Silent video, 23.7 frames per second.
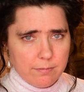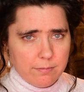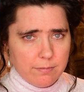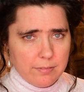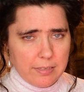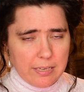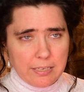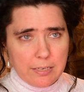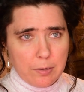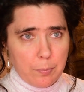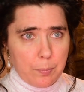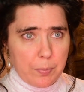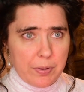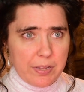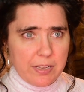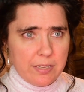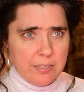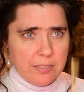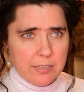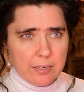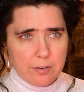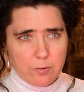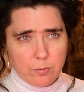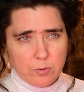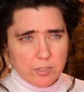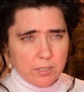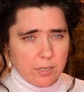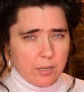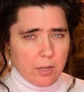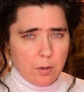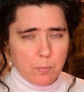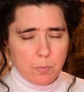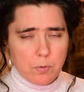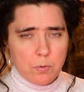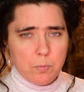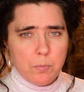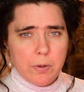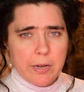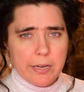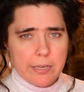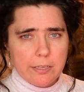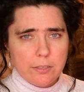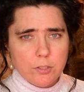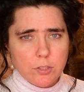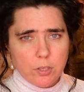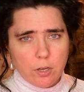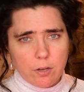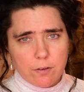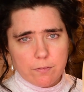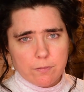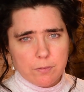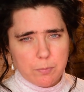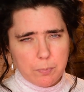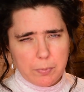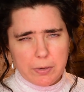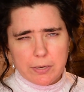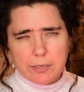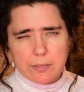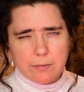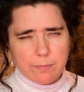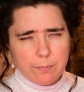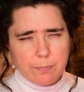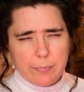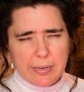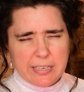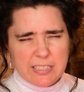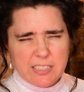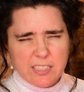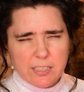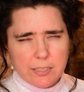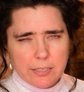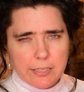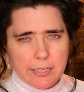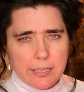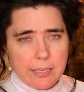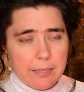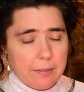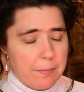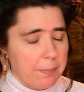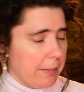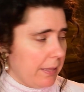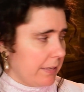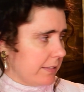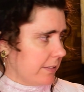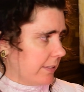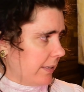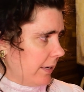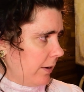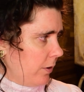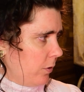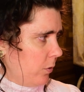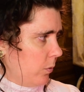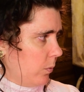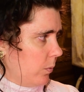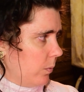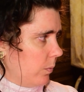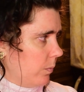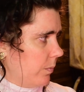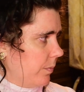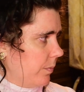end up being there. It was a couple miles off, but basically that's how